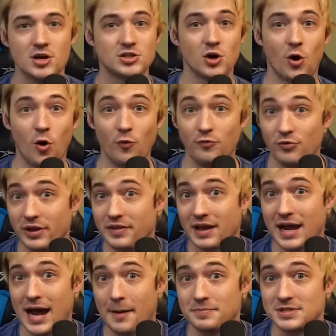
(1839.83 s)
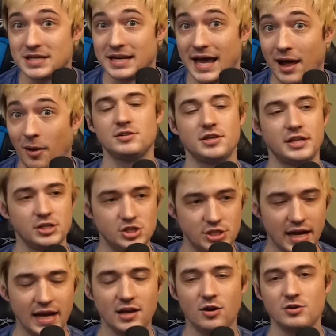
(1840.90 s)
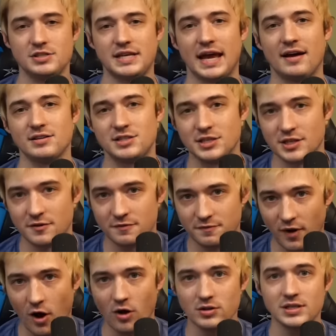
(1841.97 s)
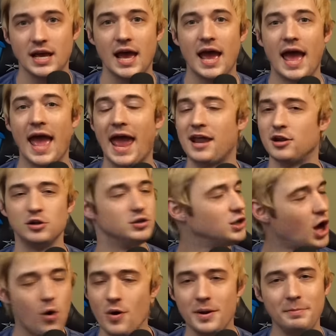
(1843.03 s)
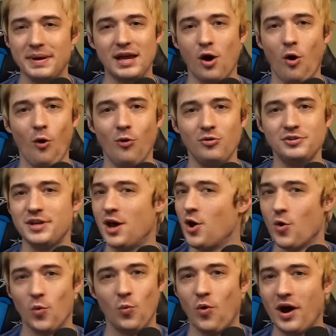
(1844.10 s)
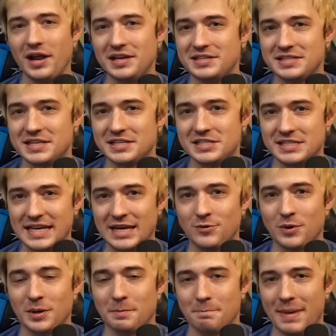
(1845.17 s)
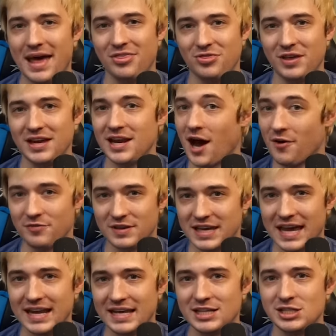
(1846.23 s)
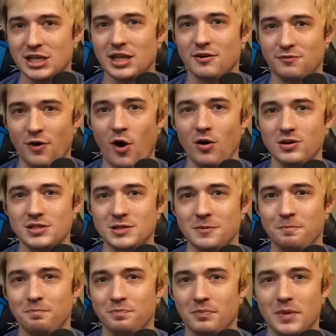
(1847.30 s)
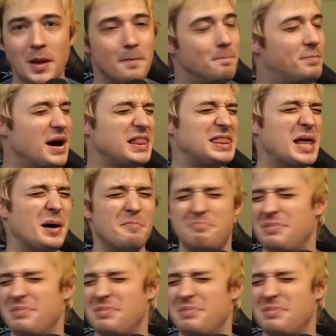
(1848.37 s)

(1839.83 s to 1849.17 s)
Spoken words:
so hopefully the cops can help. So then Shane goes down to the vault and lo and behold, what is the secret method of getting to the vault? But the